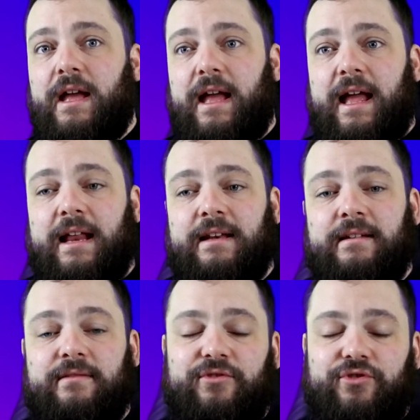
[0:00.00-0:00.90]

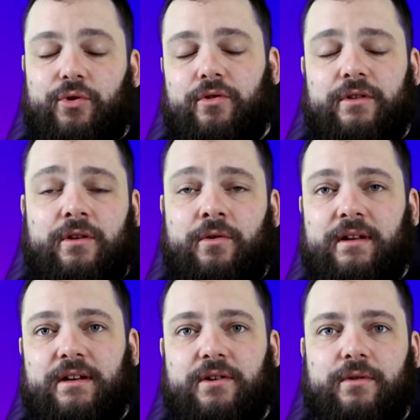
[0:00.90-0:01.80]
And sure, you don't get
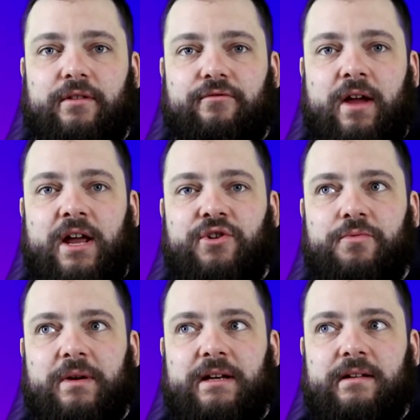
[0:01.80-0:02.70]
to do it at range,
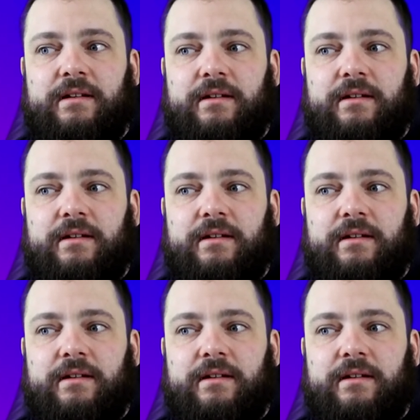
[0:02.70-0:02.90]
but